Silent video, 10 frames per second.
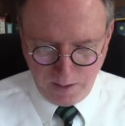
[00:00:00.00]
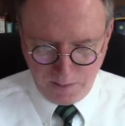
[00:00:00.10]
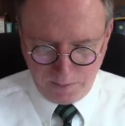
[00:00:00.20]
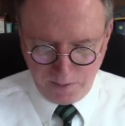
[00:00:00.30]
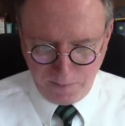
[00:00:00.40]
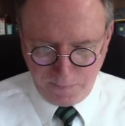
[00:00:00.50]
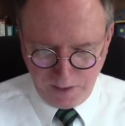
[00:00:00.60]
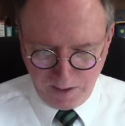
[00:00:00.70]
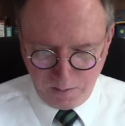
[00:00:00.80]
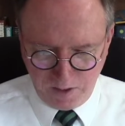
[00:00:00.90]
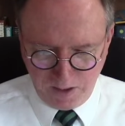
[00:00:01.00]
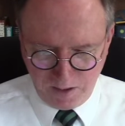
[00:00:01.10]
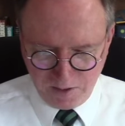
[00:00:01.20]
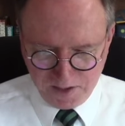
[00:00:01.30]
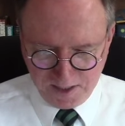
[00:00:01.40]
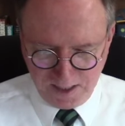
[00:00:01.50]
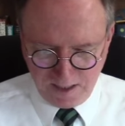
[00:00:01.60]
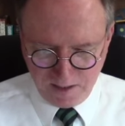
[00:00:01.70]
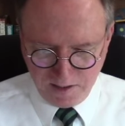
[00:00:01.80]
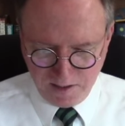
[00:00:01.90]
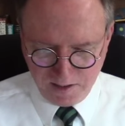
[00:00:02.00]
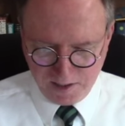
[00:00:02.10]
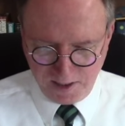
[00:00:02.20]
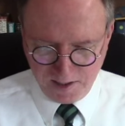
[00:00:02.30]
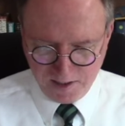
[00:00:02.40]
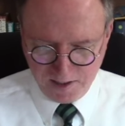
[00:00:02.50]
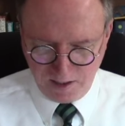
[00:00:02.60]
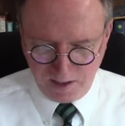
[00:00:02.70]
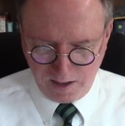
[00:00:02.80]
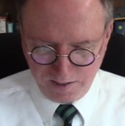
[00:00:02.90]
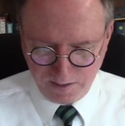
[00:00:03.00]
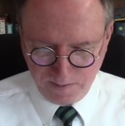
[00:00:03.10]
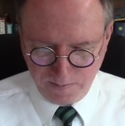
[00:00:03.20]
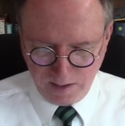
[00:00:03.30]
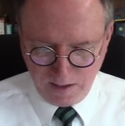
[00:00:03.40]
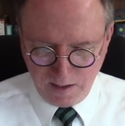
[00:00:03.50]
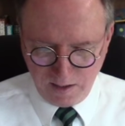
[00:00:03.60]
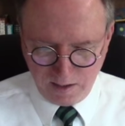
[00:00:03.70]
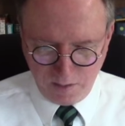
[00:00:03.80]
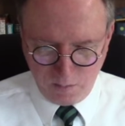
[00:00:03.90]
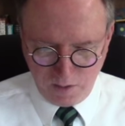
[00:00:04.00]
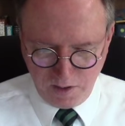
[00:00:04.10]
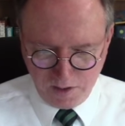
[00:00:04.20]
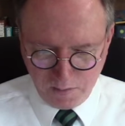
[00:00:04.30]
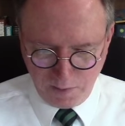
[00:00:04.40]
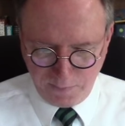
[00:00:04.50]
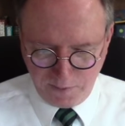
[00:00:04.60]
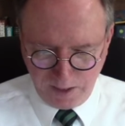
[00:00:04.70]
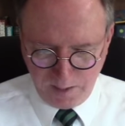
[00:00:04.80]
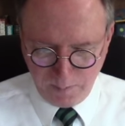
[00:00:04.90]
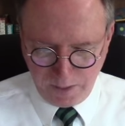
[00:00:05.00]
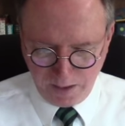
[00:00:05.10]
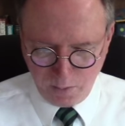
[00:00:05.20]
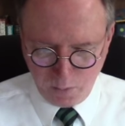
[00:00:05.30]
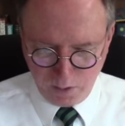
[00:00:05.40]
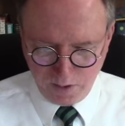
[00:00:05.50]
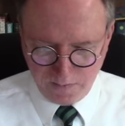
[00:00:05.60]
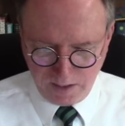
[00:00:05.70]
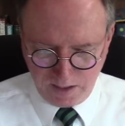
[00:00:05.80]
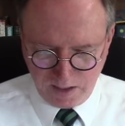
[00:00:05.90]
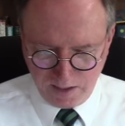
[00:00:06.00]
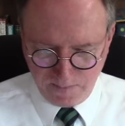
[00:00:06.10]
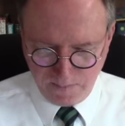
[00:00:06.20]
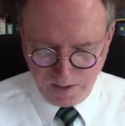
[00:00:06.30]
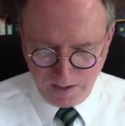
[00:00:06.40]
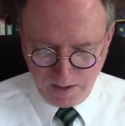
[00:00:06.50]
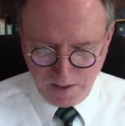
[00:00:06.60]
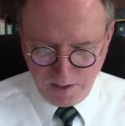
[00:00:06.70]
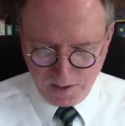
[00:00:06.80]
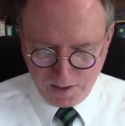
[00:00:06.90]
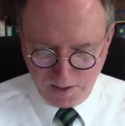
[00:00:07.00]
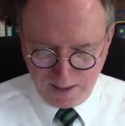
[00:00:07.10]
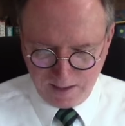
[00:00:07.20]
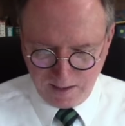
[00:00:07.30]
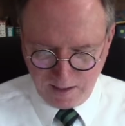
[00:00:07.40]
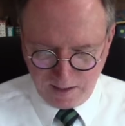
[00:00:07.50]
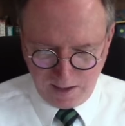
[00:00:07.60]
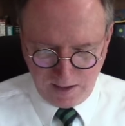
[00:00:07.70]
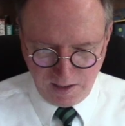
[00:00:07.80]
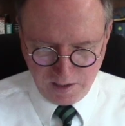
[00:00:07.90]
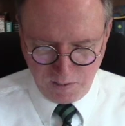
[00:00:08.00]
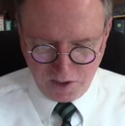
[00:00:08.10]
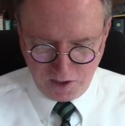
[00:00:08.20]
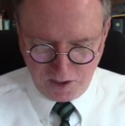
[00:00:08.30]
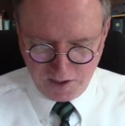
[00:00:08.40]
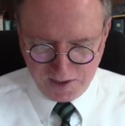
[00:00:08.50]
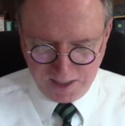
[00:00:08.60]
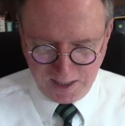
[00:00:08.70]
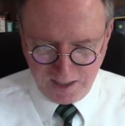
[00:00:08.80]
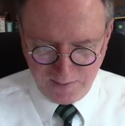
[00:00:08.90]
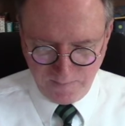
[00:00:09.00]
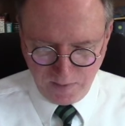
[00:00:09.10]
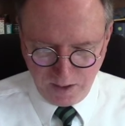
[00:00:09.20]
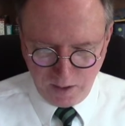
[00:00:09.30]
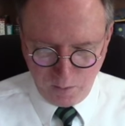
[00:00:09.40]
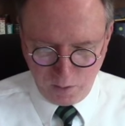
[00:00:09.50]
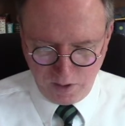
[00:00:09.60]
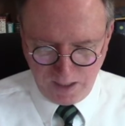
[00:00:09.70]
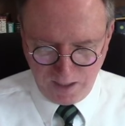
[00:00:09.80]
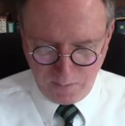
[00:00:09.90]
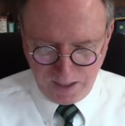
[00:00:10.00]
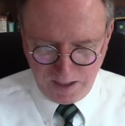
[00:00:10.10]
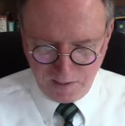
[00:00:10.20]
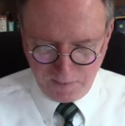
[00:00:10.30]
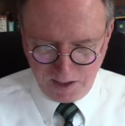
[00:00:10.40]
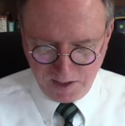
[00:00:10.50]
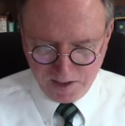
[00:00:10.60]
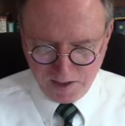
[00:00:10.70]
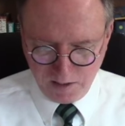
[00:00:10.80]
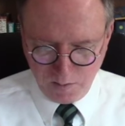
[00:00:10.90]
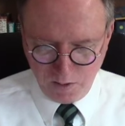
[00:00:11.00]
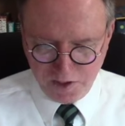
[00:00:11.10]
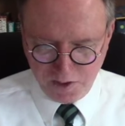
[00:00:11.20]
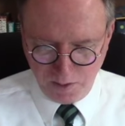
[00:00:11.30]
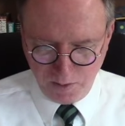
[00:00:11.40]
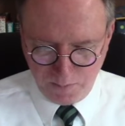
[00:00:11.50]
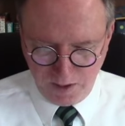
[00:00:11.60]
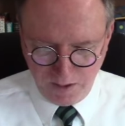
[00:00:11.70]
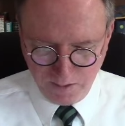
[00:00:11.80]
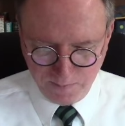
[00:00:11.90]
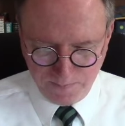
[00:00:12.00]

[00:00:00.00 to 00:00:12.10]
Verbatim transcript: Through faith we understand, says the author, that the worlds were framed by the word of God, so that things which are seen were not made of things which do appear.